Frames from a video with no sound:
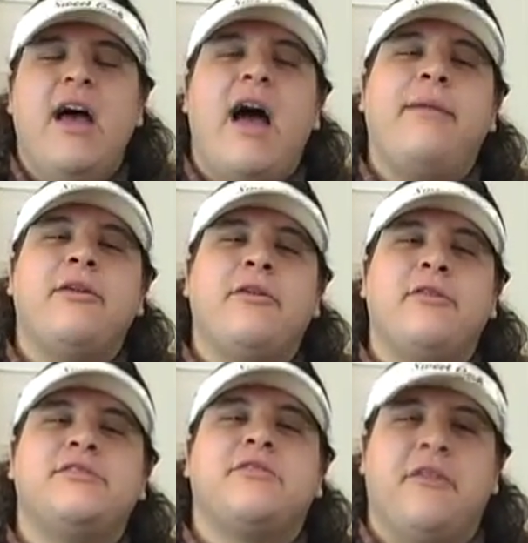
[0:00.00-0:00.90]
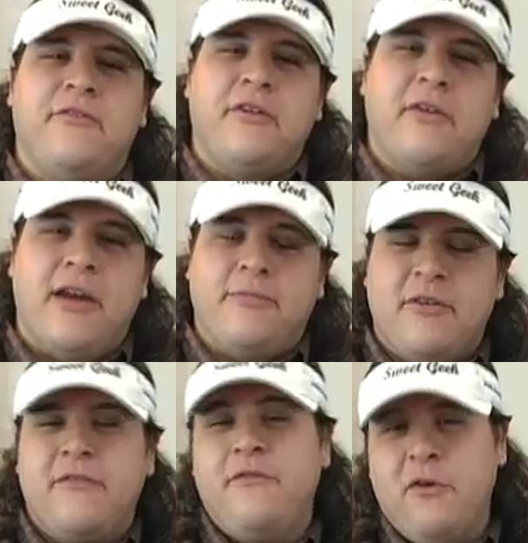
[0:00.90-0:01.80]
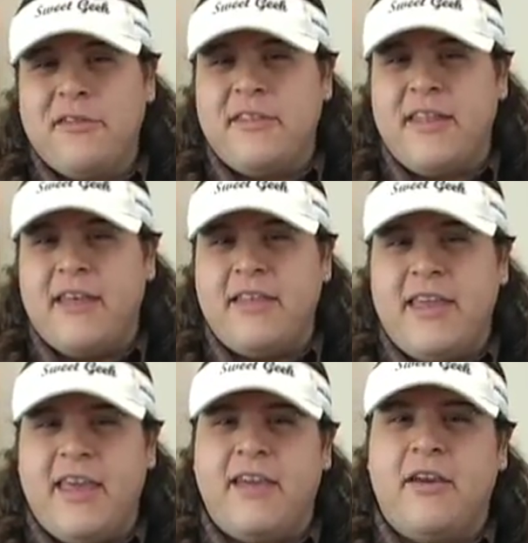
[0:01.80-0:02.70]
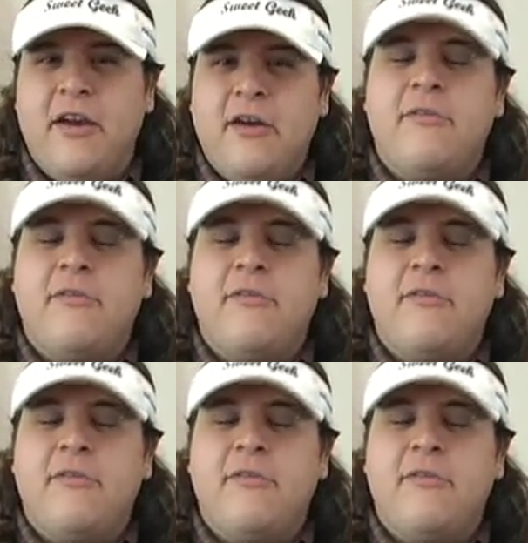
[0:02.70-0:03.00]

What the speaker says: I'm your host, Griffin Granberg, for the Daily Geek,